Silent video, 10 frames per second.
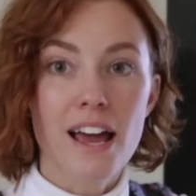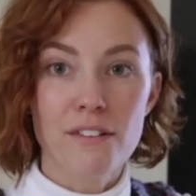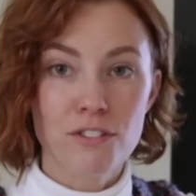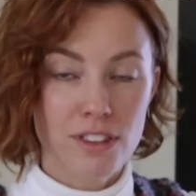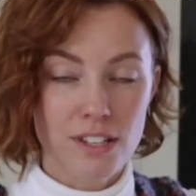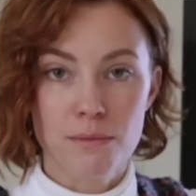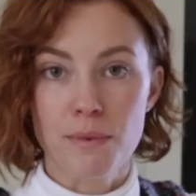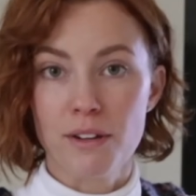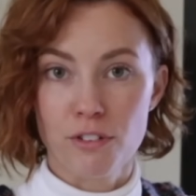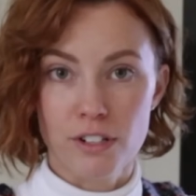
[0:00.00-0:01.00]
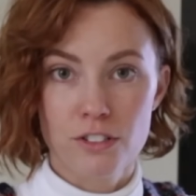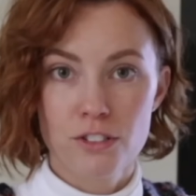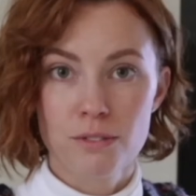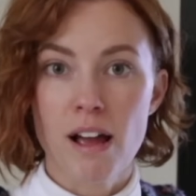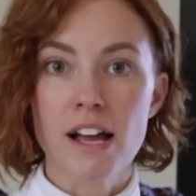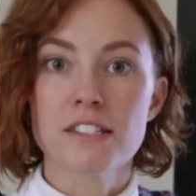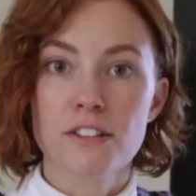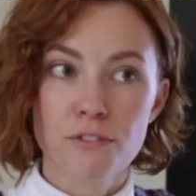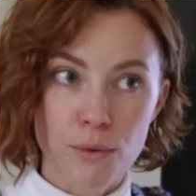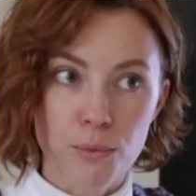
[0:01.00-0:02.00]
everything in my fridge as
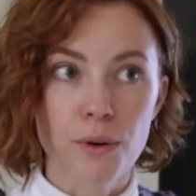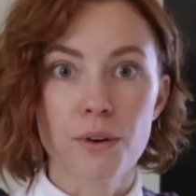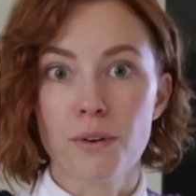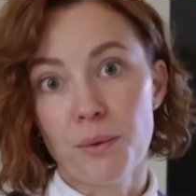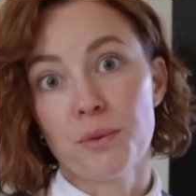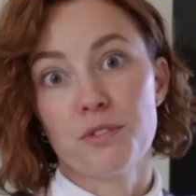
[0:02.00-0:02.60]
if it were an old